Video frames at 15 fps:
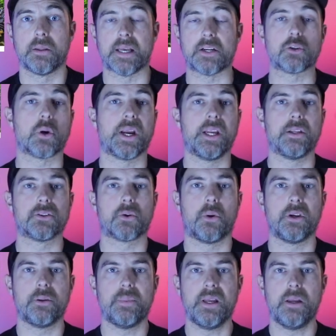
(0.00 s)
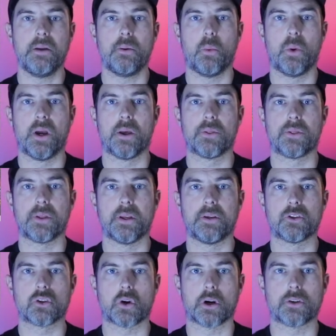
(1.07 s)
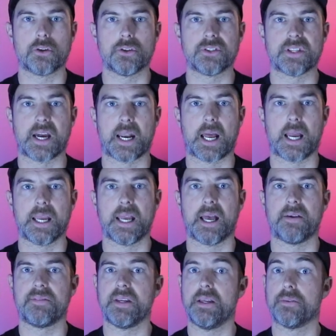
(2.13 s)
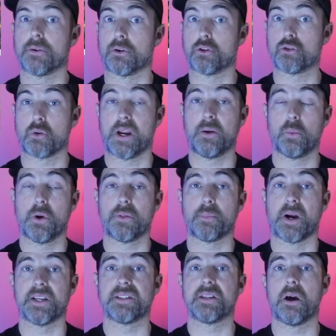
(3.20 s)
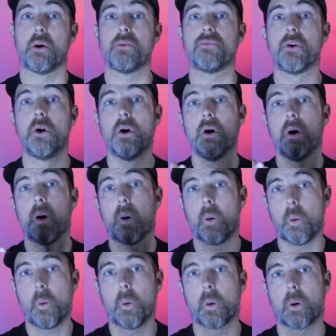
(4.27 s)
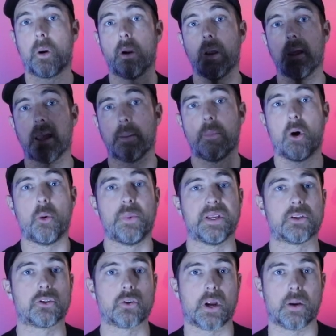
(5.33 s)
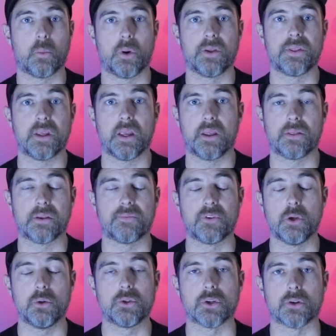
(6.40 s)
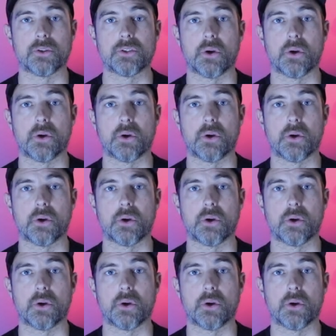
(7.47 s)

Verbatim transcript: That training is going to be with instructors that I have either trained with myself or am hoping to train with in the future.